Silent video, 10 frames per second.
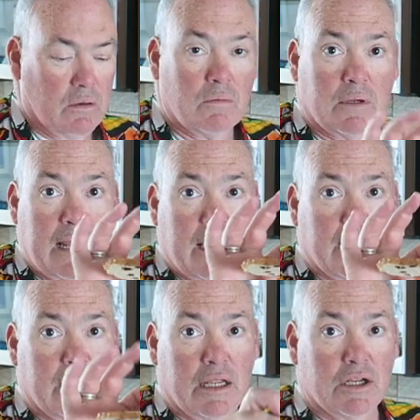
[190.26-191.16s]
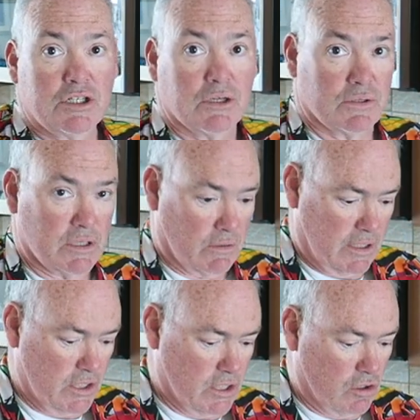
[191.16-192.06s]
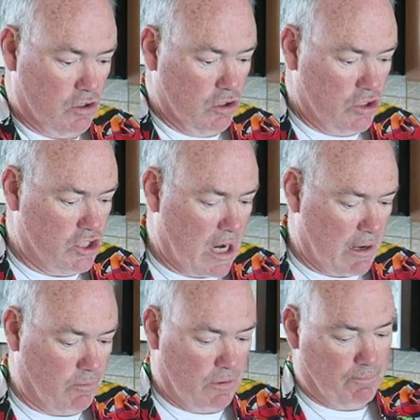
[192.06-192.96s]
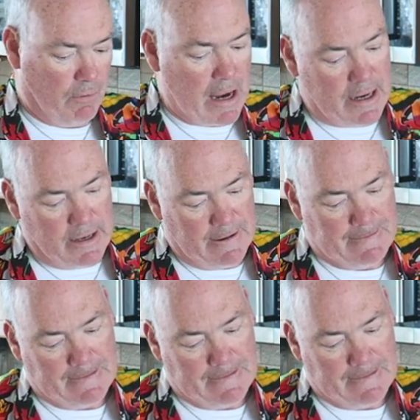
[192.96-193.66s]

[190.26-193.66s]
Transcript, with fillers: without any issue. So it does a good job with bread